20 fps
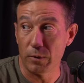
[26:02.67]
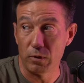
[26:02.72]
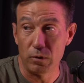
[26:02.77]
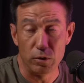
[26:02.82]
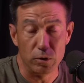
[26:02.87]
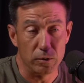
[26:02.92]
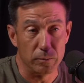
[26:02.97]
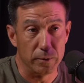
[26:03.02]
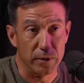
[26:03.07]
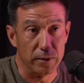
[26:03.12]
a
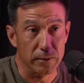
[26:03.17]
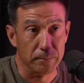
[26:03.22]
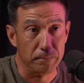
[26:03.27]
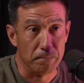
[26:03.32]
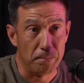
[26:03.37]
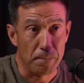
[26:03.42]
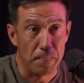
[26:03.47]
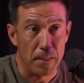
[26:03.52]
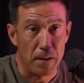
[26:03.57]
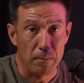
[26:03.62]
little bit,
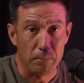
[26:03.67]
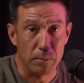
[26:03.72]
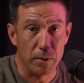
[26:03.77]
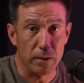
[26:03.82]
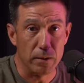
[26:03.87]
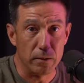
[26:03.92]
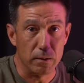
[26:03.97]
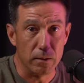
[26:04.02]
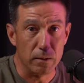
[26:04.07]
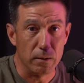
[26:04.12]

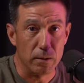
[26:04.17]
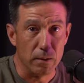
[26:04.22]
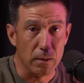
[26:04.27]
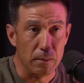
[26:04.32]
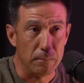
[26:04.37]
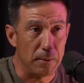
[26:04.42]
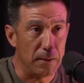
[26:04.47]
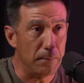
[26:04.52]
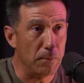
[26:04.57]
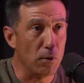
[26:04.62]
but
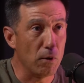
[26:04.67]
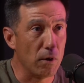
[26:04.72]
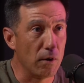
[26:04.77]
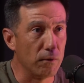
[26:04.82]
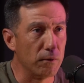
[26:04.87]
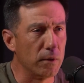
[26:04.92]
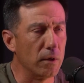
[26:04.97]
people are